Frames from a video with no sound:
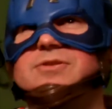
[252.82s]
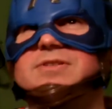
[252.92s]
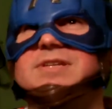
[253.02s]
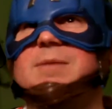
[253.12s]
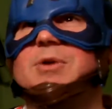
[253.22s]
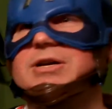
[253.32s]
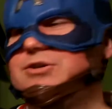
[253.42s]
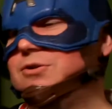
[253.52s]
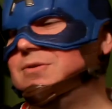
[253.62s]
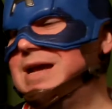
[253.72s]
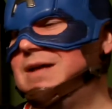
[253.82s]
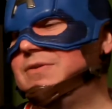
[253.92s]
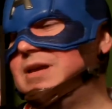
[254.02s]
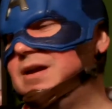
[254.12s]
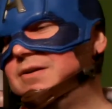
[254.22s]
as Samurai Showdown. The
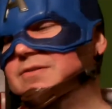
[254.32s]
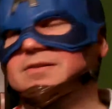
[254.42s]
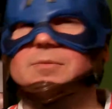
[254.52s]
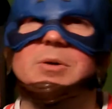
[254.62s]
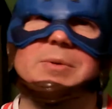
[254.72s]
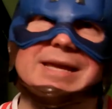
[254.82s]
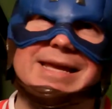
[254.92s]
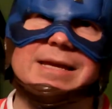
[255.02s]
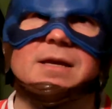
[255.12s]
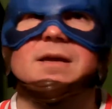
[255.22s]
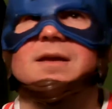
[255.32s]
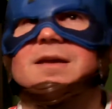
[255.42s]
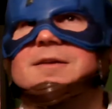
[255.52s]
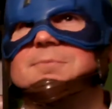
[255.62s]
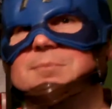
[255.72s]
characters a little more eh,
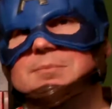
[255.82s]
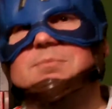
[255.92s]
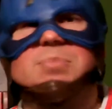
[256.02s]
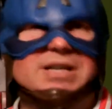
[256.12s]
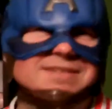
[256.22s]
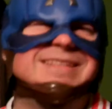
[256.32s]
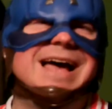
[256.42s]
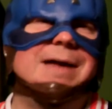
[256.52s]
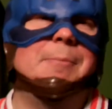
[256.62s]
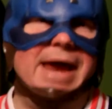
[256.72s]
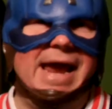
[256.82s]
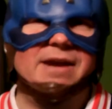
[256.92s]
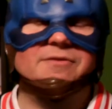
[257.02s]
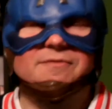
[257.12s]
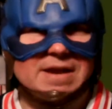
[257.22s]
but it's not bad.
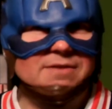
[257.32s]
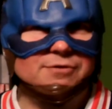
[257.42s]
If you find it for